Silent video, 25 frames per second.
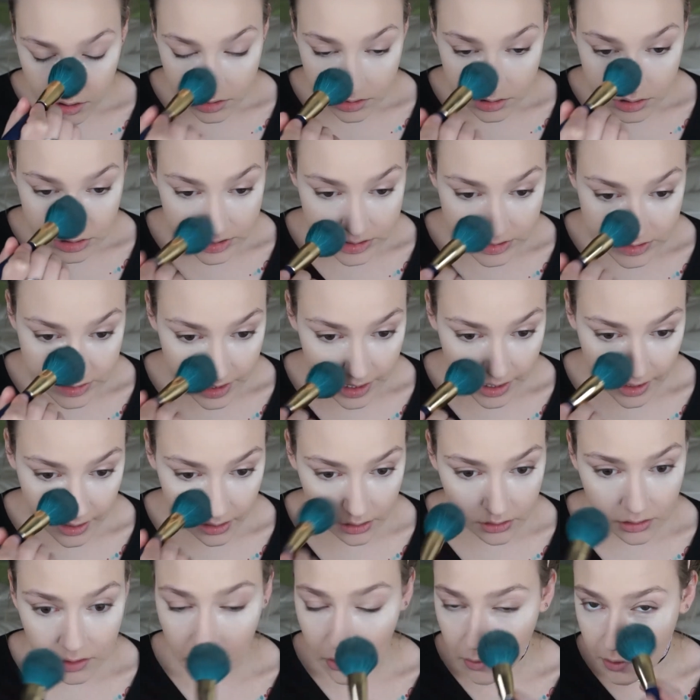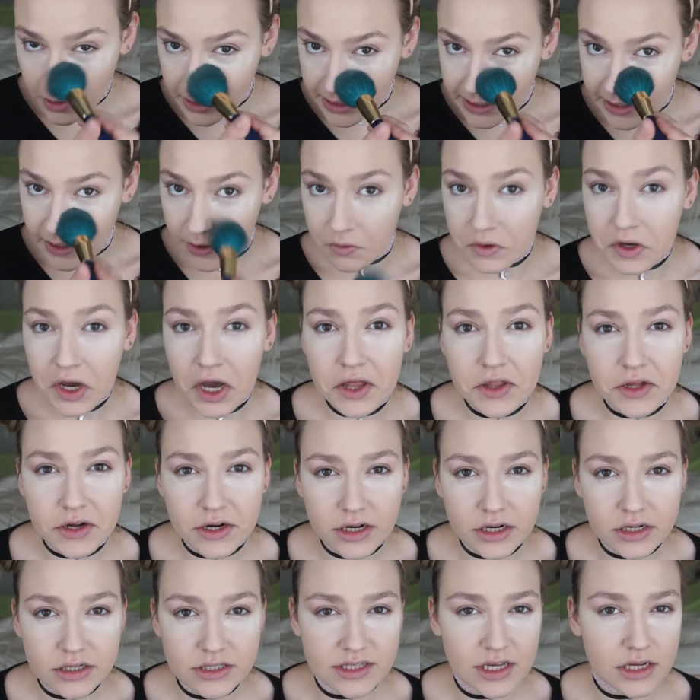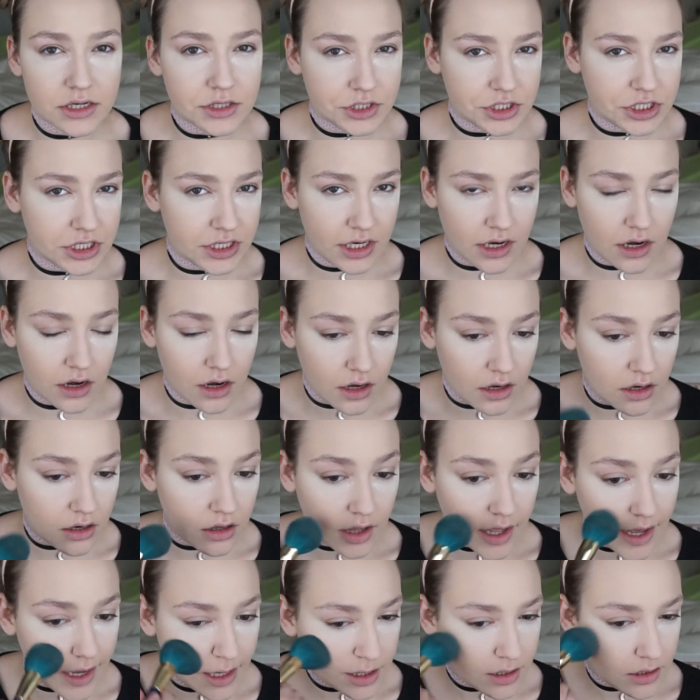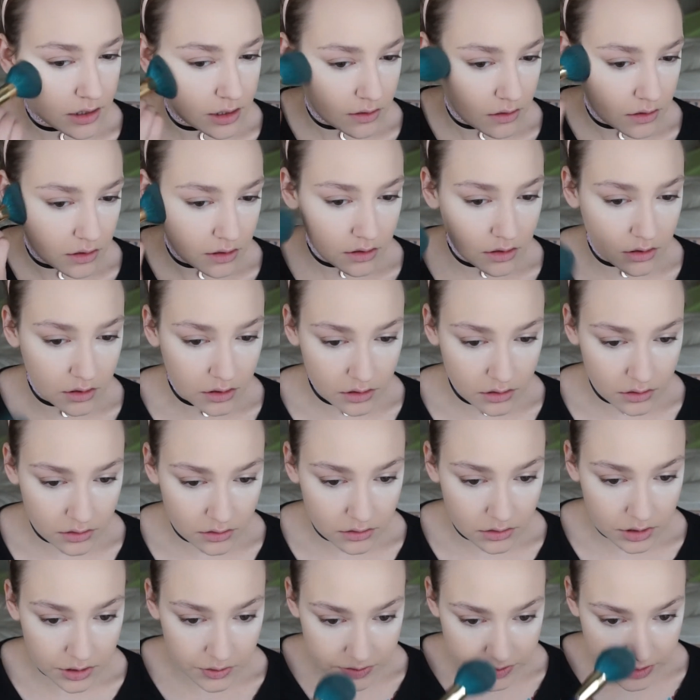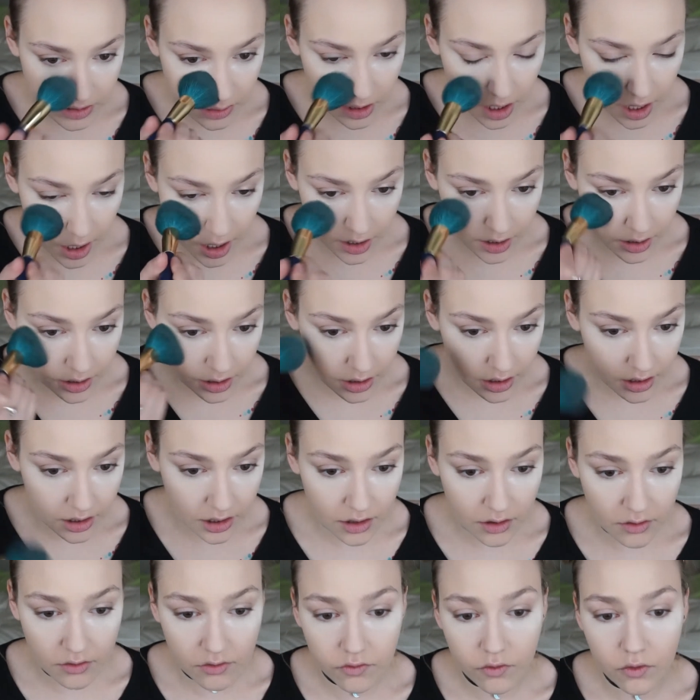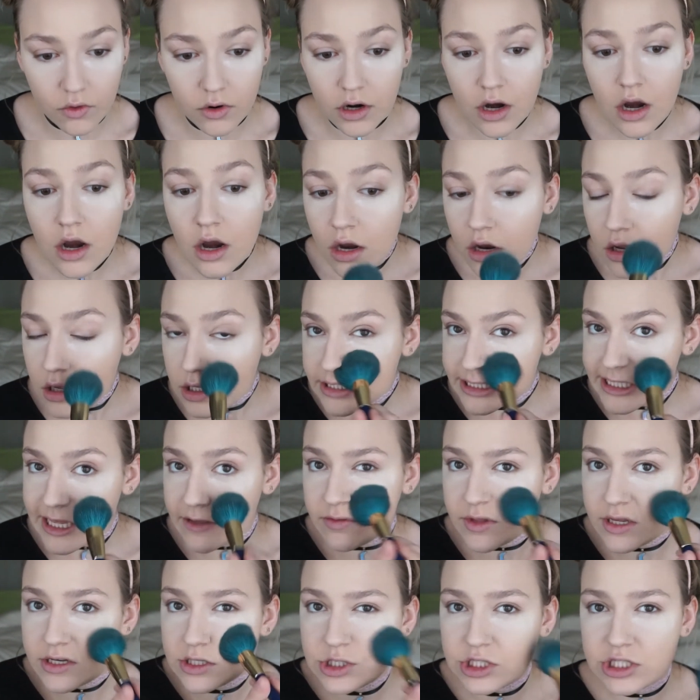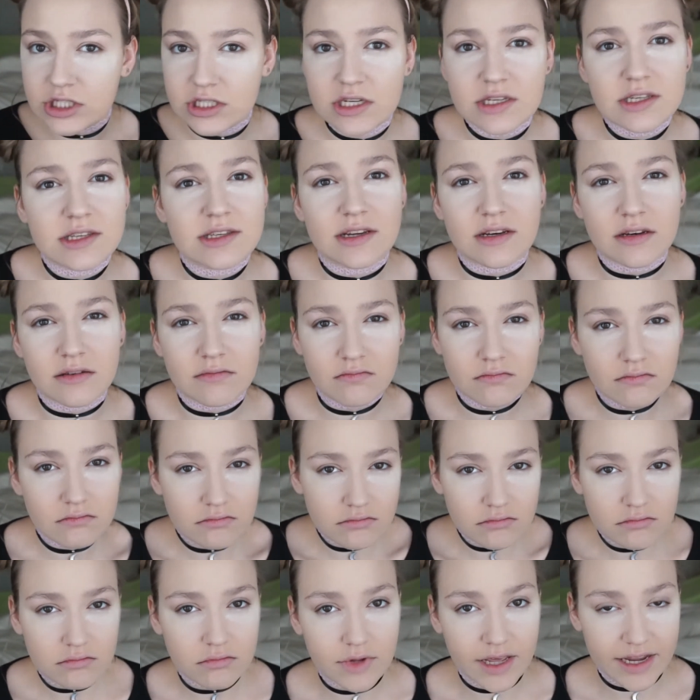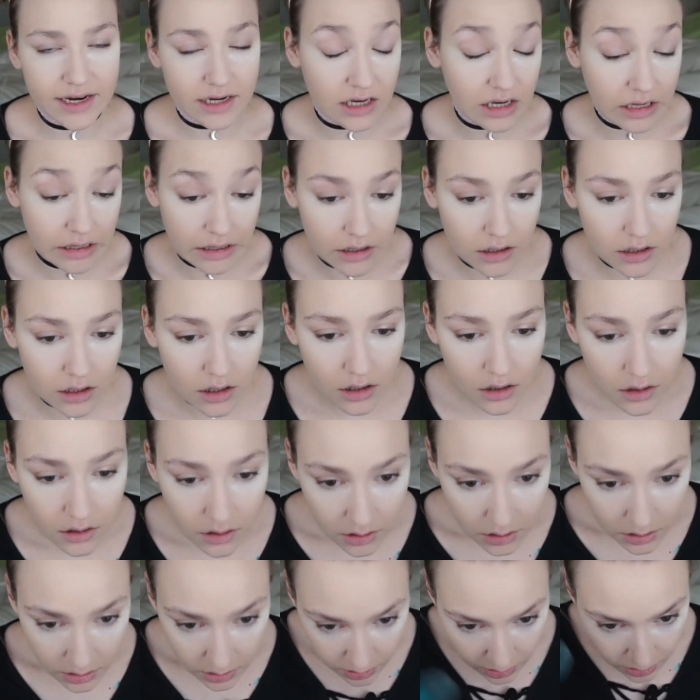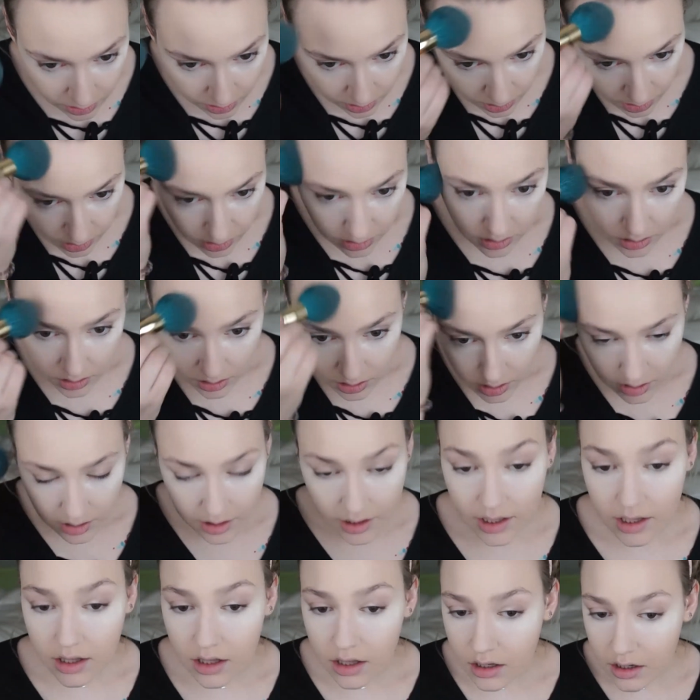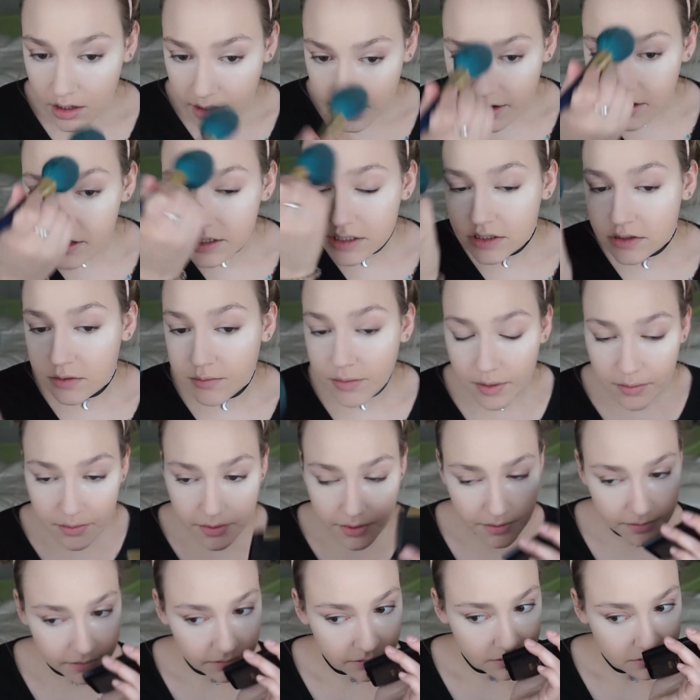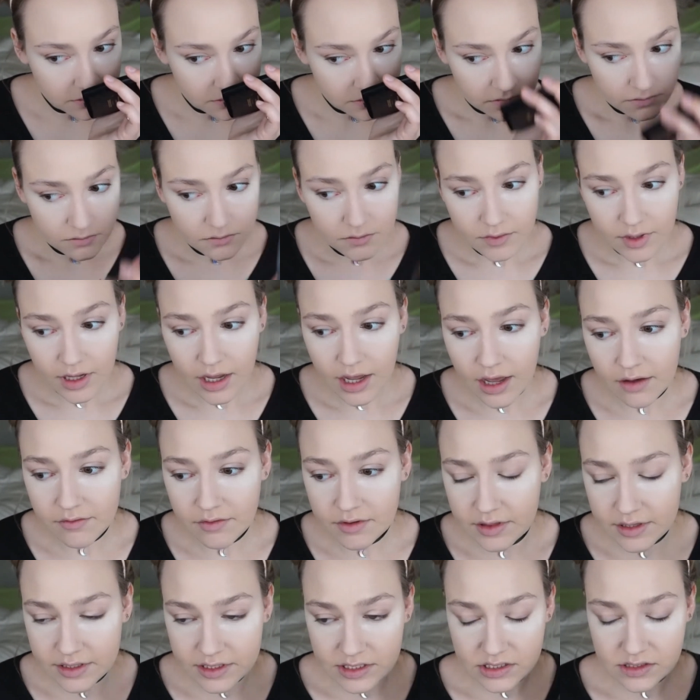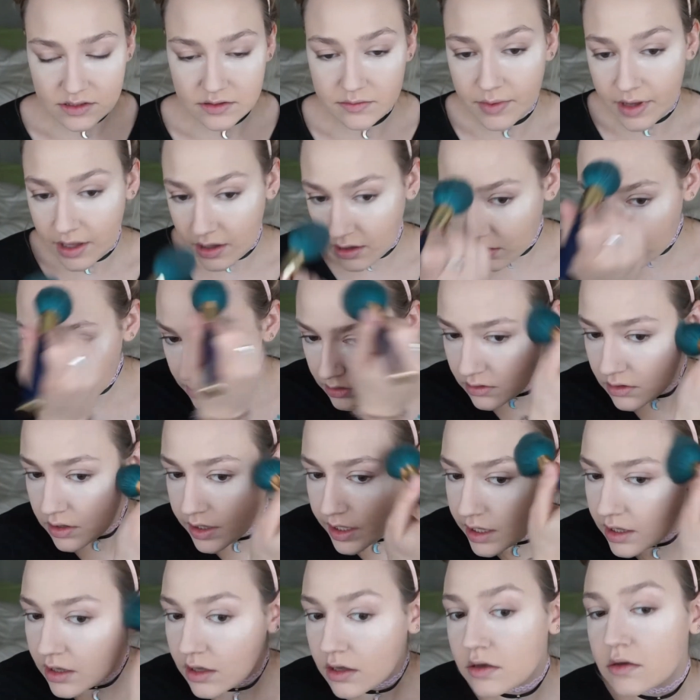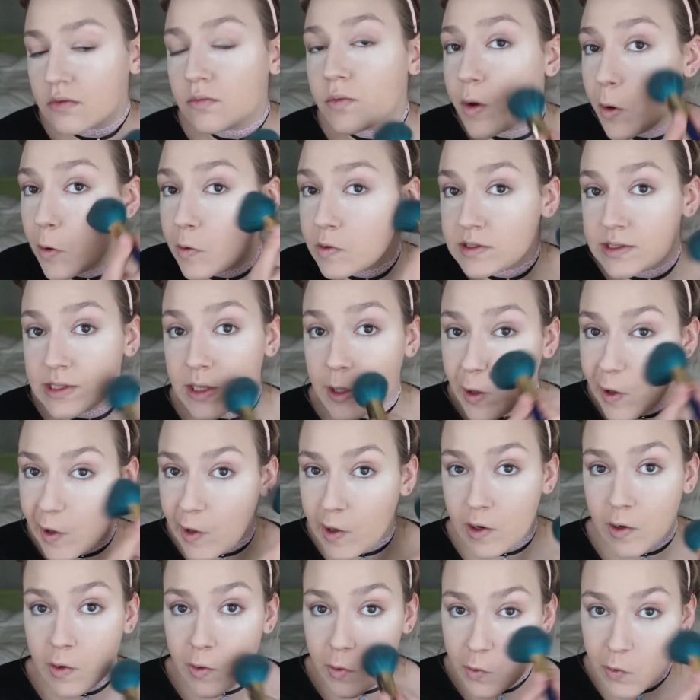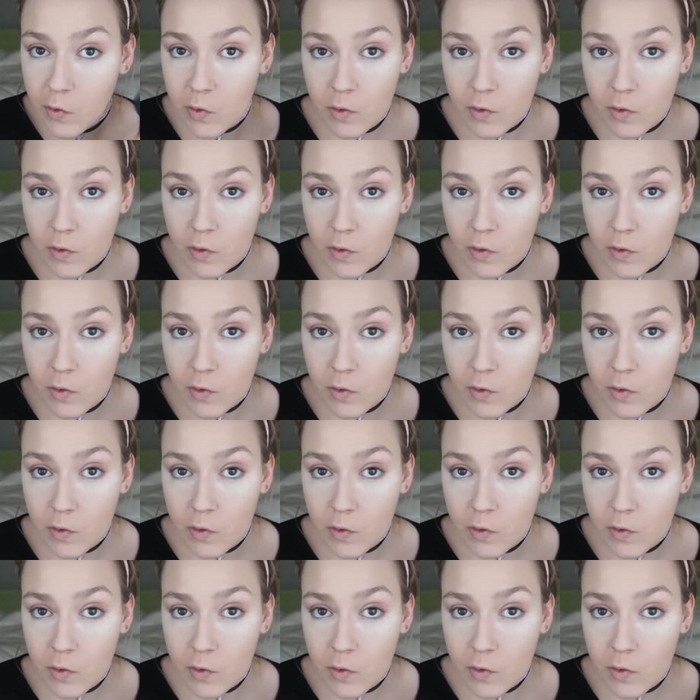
just like, or you know, colors that she didn't like use a lot of, or stuff that she just didn't like need. And I just remember having this smell like when I was a kid,